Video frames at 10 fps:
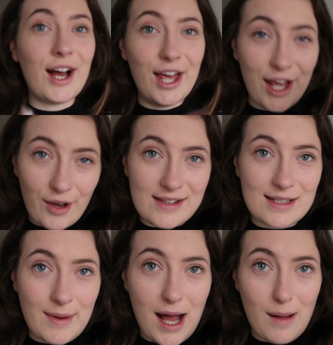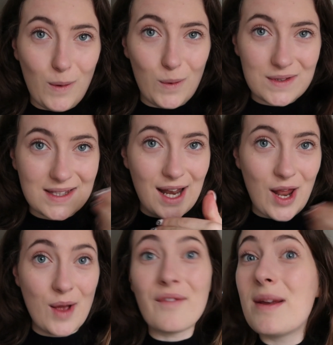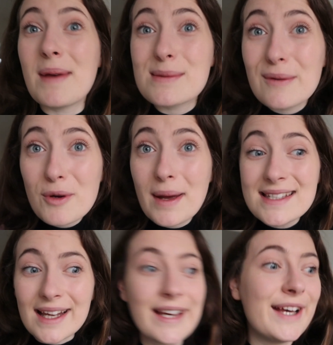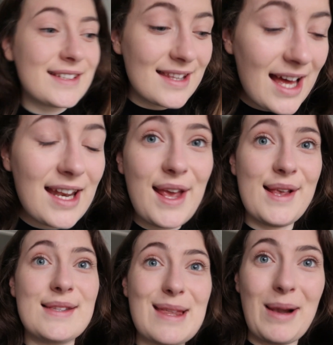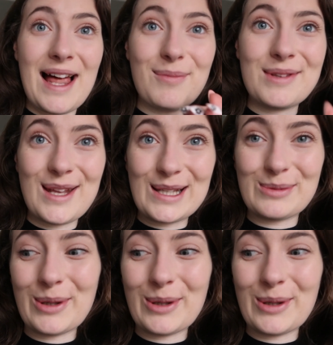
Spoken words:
it goes into my eyeballs and hopefully makes me feel better. So that is the plan with this